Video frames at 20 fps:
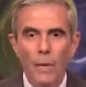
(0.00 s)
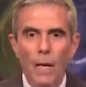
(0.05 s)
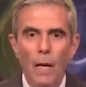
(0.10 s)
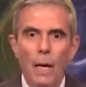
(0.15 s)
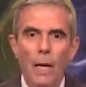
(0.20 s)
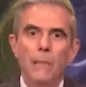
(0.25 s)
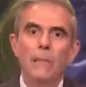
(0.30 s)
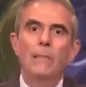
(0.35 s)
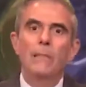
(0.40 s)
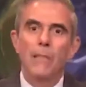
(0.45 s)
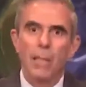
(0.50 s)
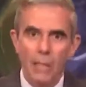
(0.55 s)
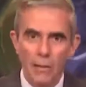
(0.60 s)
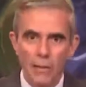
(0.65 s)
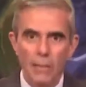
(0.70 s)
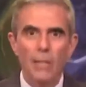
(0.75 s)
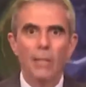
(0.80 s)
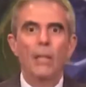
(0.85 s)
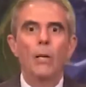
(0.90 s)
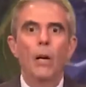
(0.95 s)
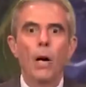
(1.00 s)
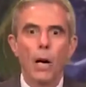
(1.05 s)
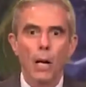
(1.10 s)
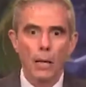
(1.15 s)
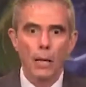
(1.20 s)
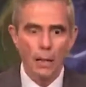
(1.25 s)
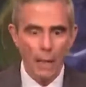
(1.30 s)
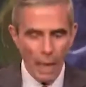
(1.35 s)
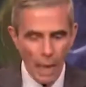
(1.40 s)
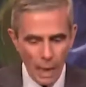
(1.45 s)
and sensing
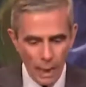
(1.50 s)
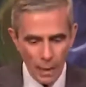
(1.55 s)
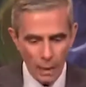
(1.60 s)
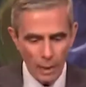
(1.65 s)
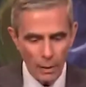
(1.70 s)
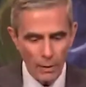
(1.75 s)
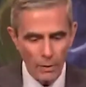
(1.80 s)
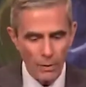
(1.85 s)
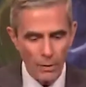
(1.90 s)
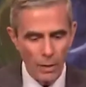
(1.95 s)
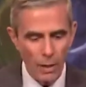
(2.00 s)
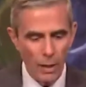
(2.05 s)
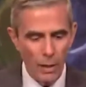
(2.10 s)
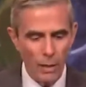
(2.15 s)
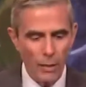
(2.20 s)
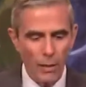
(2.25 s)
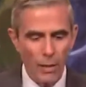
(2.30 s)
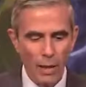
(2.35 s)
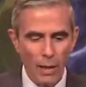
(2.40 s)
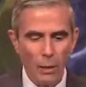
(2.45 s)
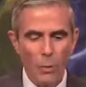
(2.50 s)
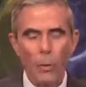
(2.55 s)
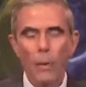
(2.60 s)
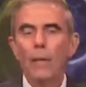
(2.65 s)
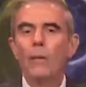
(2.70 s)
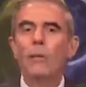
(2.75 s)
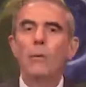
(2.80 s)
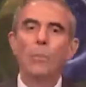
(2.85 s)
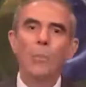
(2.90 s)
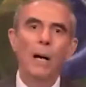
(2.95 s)
God as that
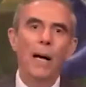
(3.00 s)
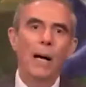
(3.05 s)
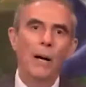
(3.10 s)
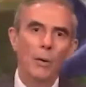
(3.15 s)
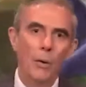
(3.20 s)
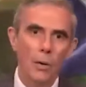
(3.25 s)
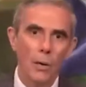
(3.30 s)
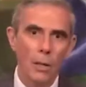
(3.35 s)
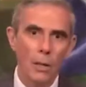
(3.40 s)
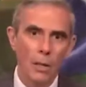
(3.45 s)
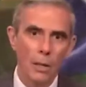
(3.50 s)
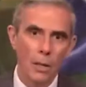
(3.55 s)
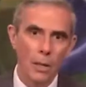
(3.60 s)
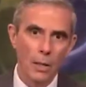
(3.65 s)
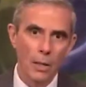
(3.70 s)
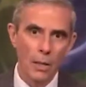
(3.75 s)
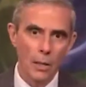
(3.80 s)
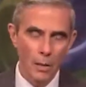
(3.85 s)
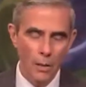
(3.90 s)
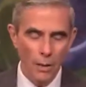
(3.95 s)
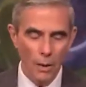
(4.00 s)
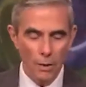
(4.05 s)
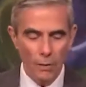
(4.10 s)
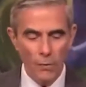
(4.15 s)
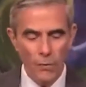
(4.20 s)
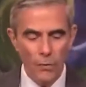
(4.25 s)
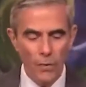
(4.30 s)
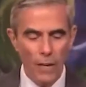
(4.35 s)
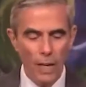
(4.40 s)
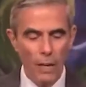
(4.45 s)
greater power than
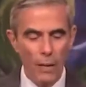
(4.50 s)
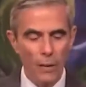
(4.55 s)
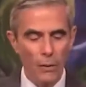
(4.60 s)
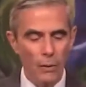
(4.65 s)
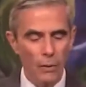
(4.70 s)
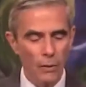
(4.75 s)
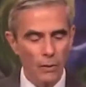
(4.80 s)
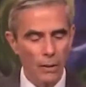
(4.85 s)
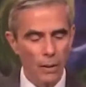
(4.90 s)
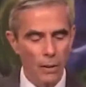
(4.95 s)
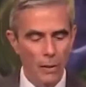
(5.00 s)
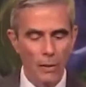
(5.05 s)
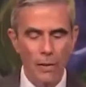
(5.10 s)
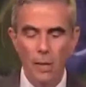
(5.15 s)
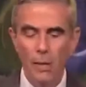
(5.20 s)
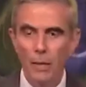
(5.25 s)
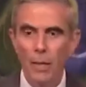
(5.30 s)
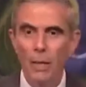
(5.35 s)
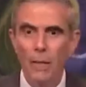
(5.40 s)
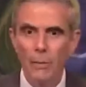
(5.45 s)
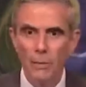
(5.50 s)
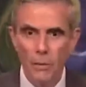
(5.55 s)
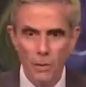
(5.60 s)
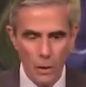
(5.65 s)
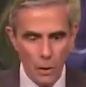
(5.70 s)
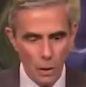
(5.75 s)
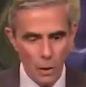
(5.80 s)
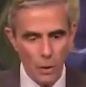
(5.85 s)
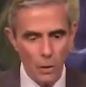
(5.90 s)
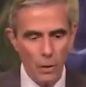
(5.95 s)
fears, than
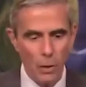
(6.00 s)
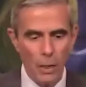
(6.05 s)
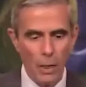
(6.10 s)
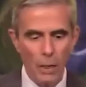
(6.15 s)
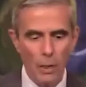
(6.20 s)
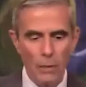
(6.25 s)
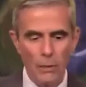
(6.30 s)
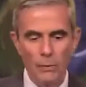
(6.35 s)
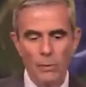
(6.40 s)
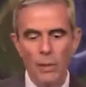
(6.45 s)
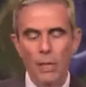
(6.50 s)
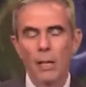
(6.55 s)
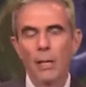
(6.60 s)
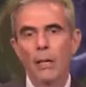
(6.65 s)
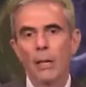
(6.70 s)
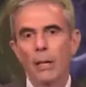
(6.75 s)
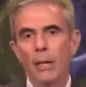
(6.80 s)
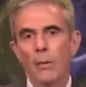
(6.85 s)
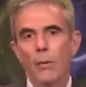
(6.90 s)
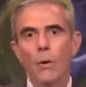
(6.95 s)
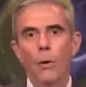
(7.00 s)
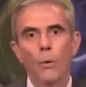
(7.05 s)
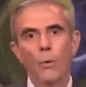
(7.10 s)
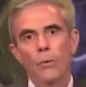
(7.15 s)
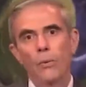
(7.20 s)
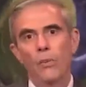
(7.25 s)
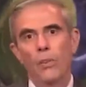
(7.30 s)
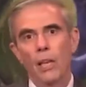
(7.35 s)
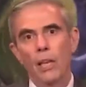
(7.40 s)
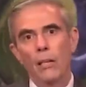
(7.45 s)
insecurities, those
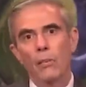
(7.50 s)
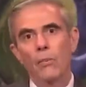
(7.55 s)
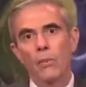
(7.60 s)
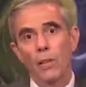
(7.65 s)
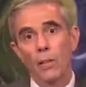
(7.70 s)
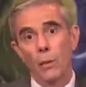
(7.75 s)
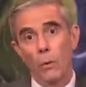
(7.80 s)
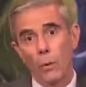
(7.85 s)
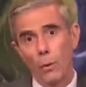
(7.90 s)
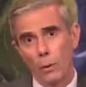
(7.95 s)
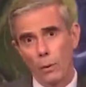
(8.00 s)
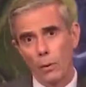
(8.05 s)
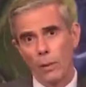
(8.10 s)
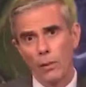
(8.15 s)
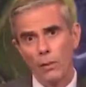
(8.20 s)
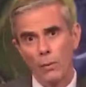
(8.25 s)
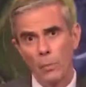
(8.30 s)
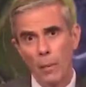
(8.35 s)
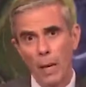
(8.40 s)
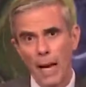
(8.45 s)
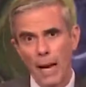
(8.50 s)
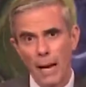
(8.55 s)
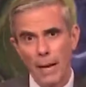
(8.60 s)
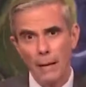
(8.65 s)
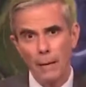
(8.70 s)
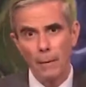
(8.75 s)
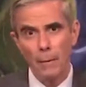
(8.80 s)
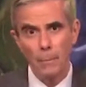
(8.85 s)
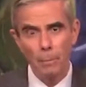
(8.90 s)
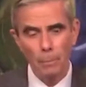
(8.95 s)
things that hold us back.